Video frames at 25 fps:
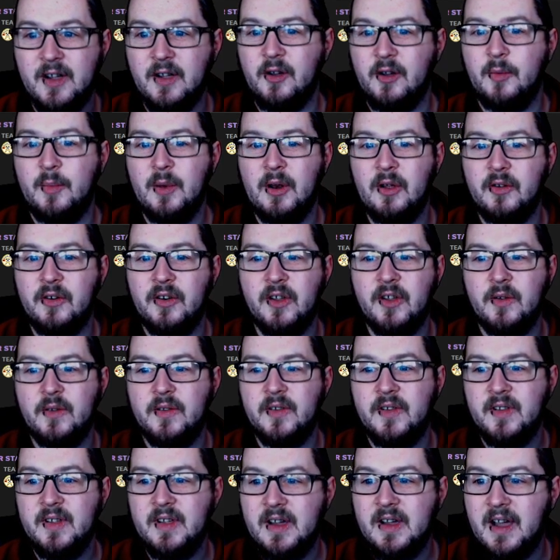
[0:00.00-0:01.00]
I'm going to be looking to
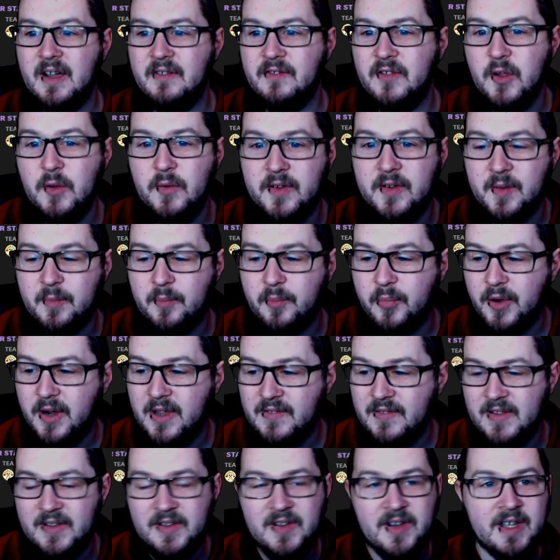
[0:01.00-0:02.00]
use. I've used him
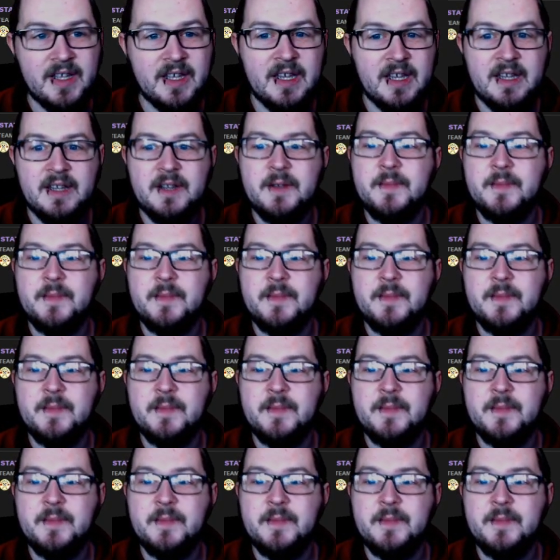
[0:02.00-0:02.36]
previously.